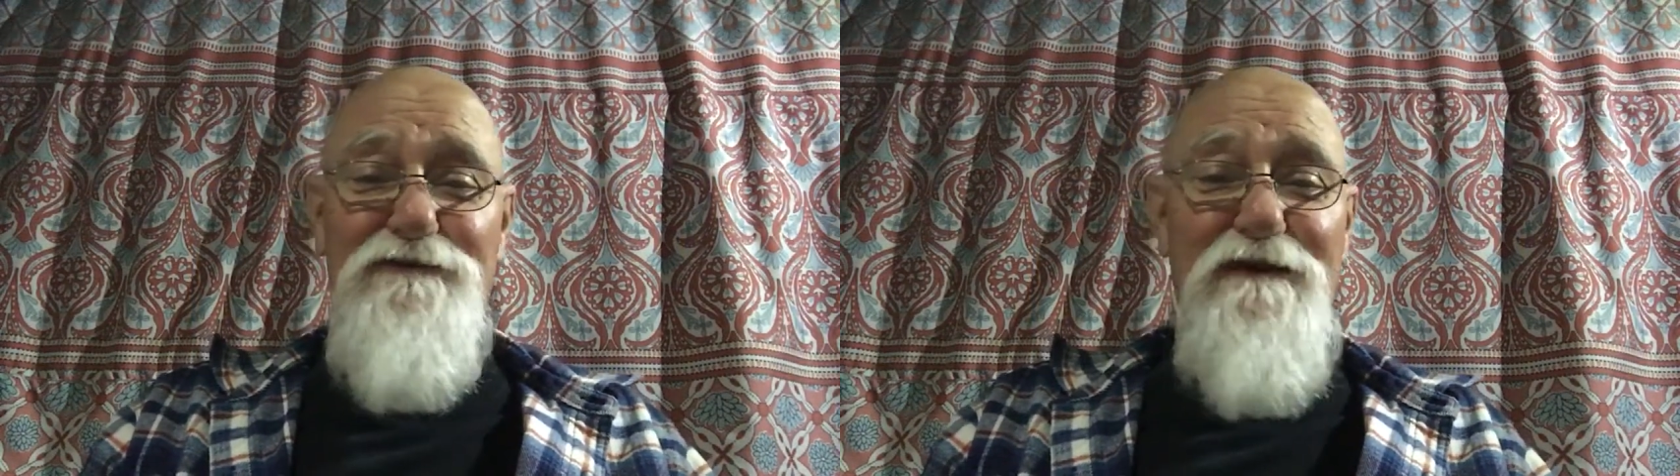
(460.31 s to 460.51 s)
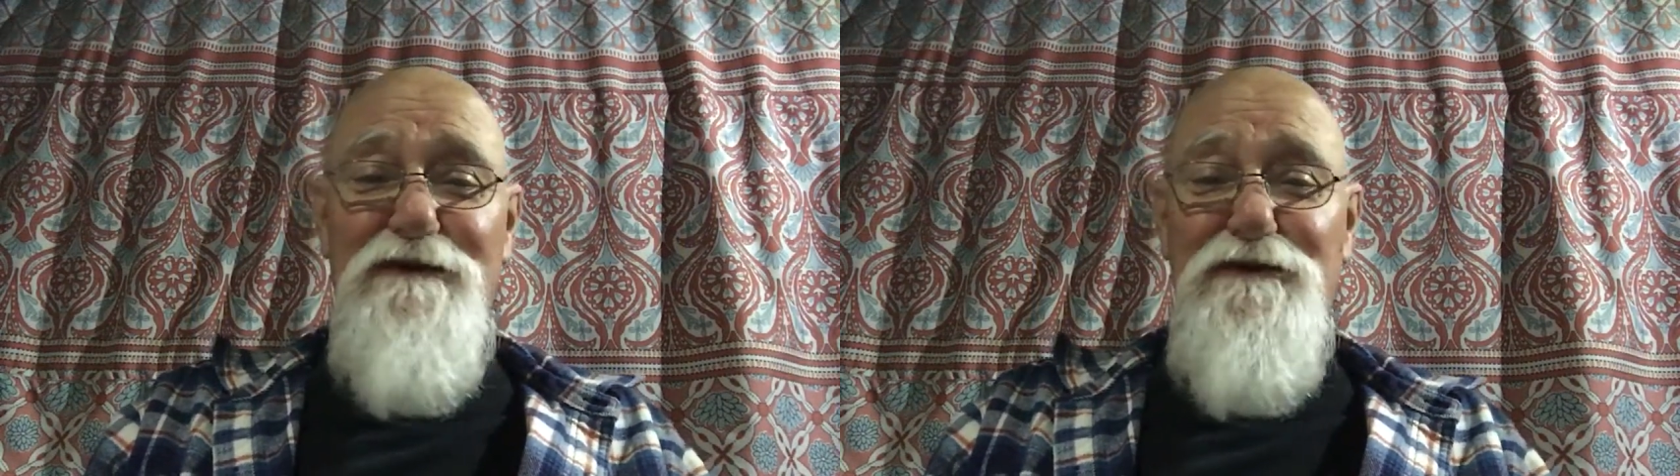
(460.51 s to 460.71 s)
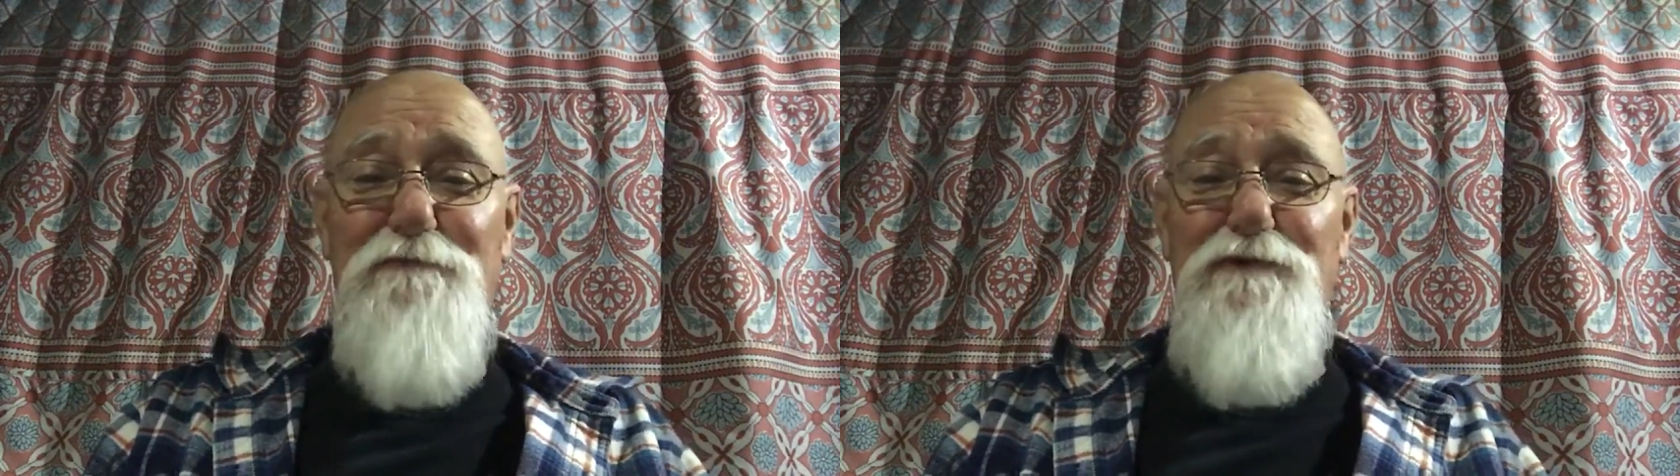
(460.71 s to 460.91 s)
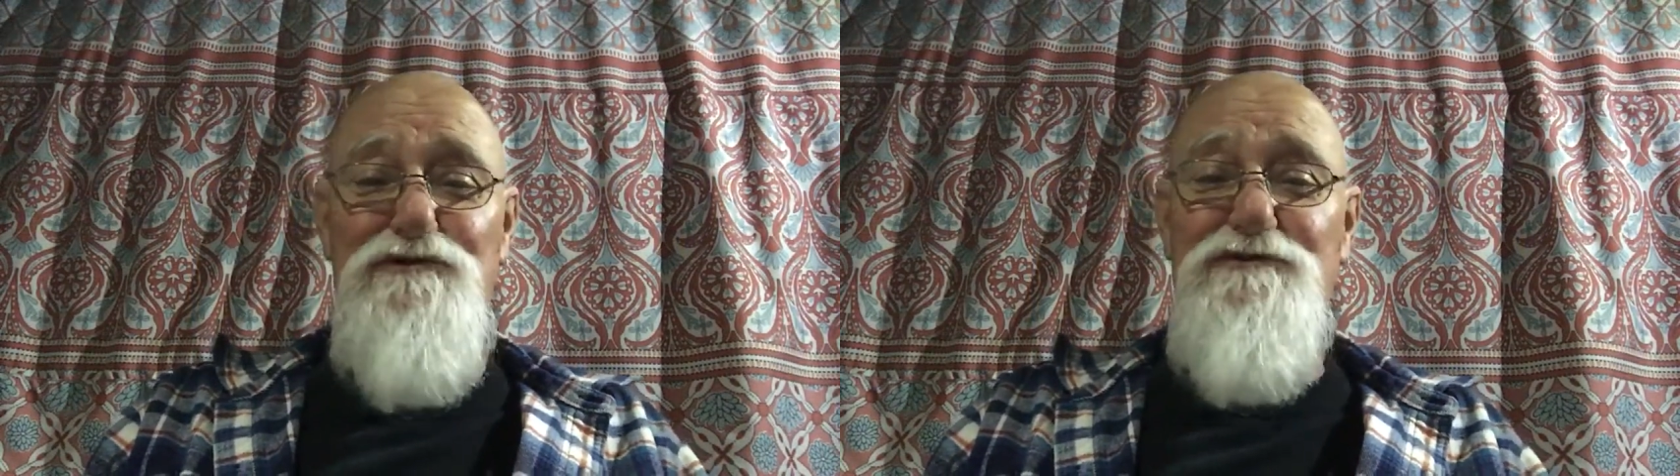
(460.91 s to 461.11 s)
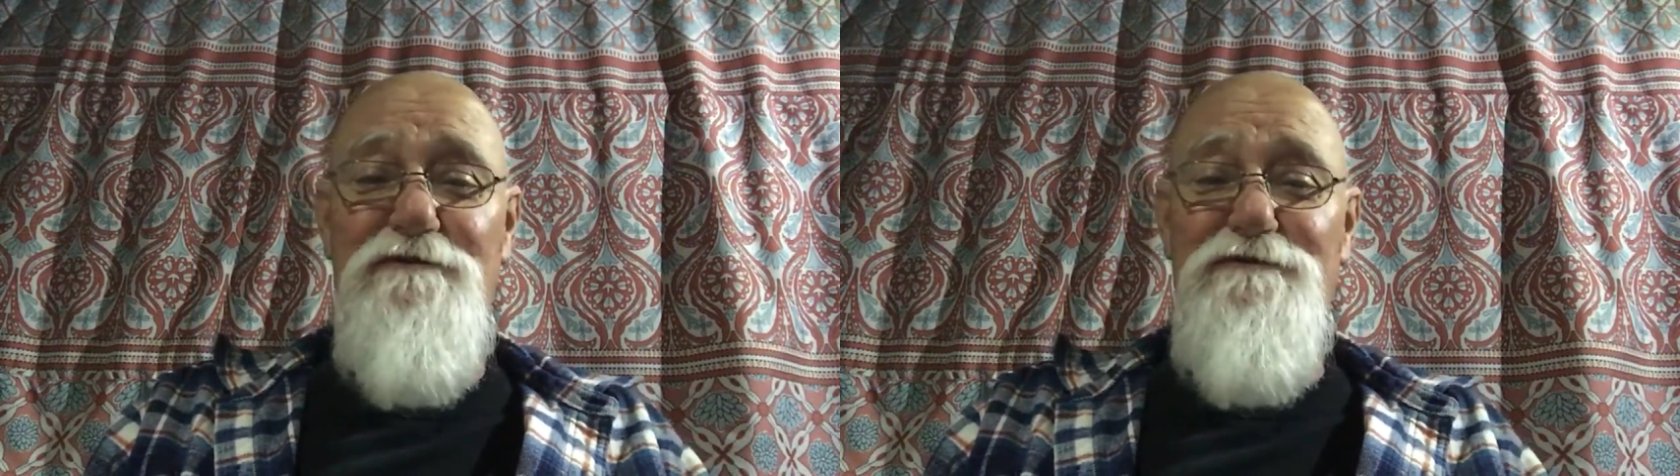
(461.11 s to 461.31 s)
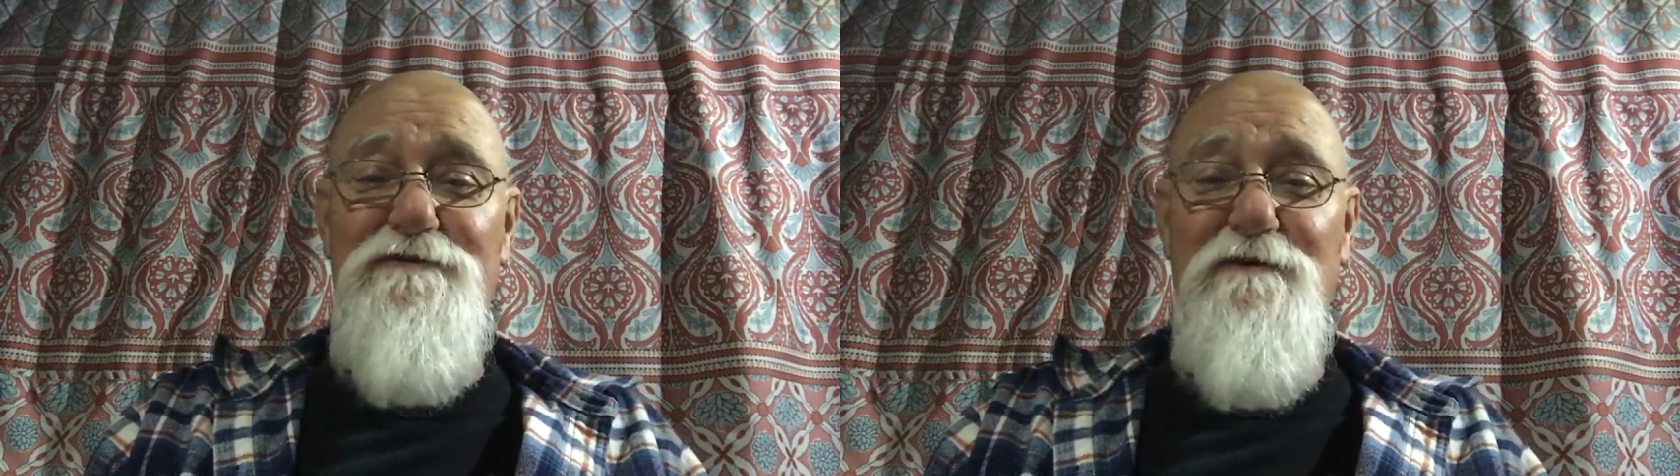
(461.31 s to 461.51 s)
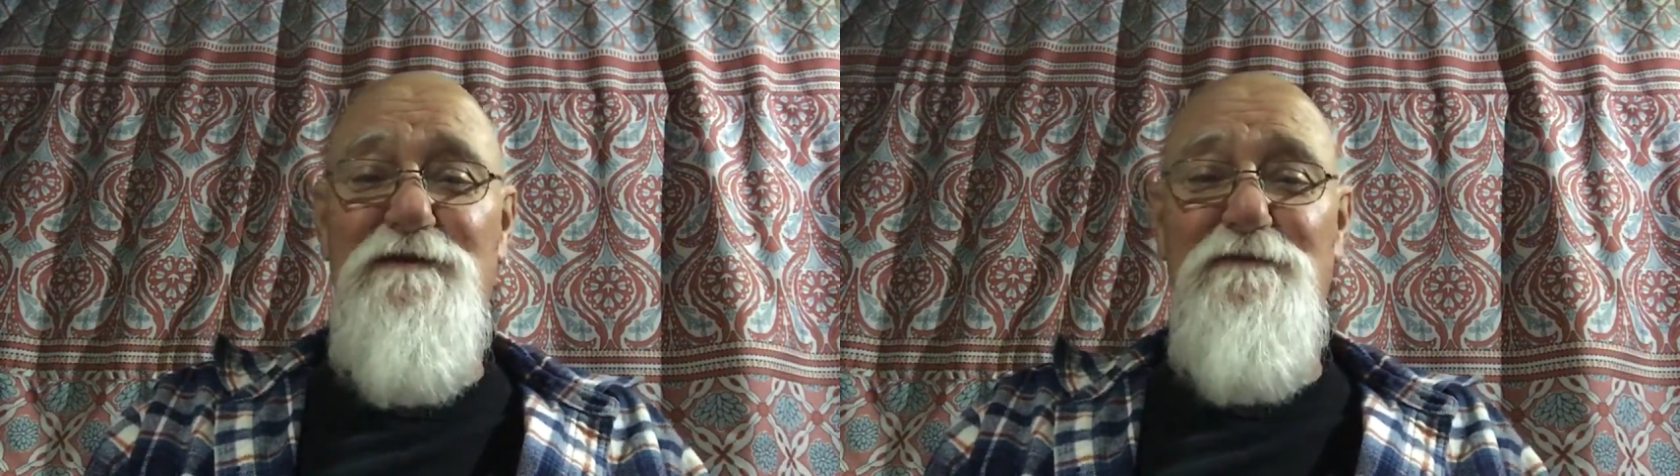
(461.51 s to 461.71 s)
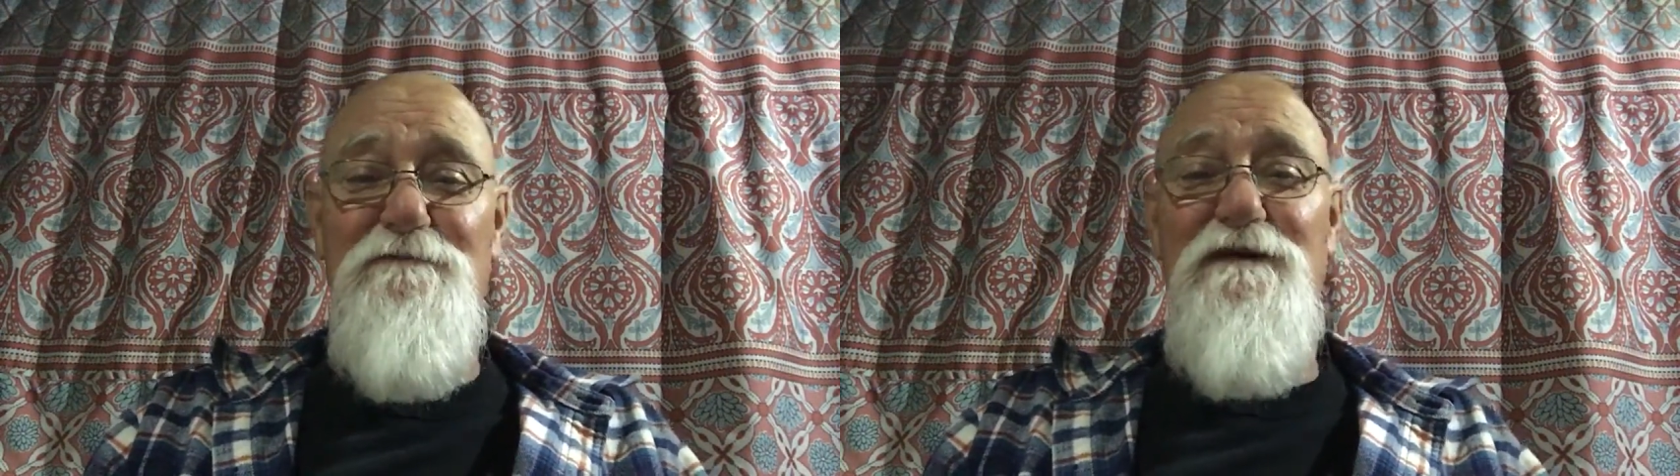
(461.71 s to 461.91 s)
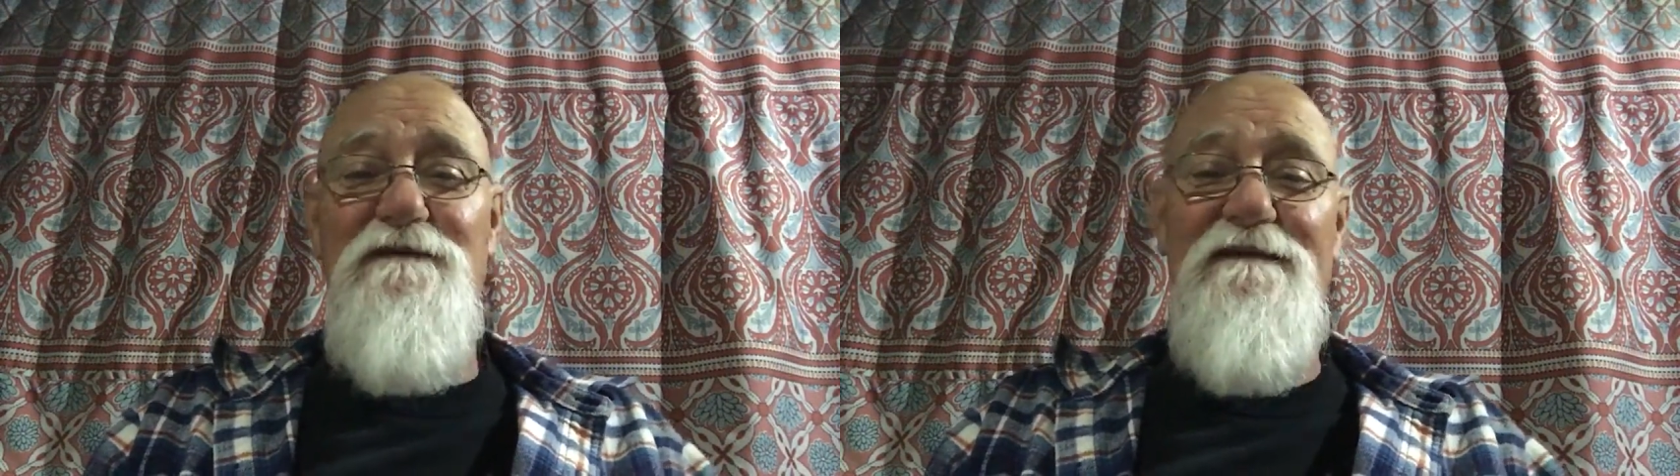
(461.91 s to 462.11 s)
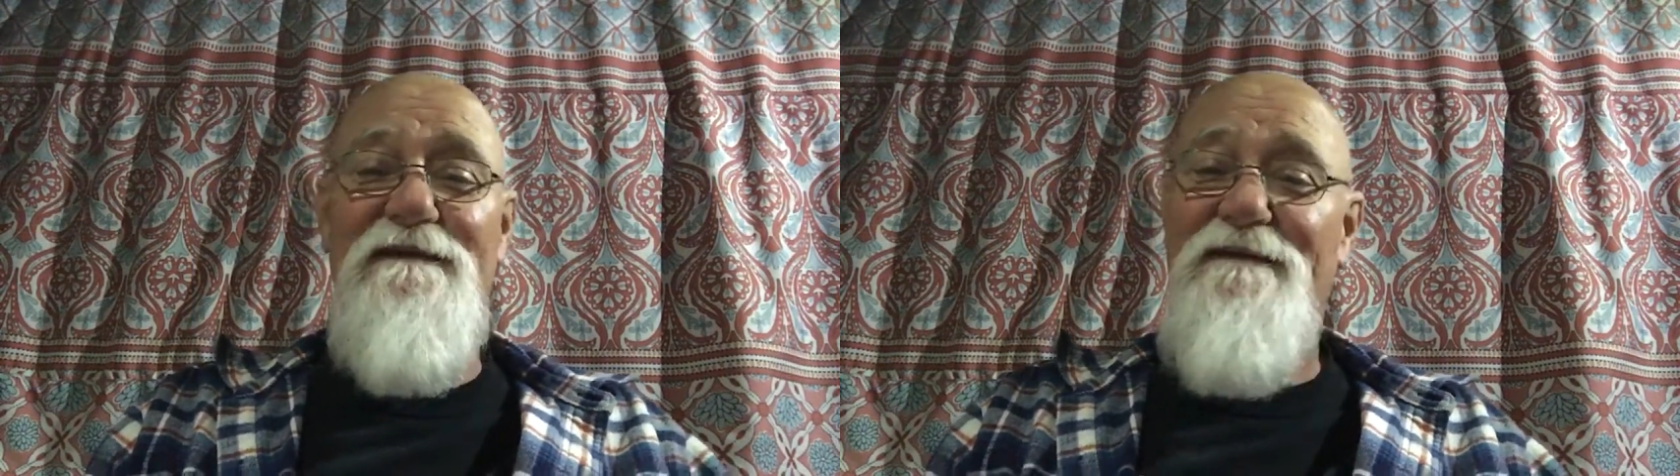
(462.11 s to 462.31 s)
like a commercial or something, but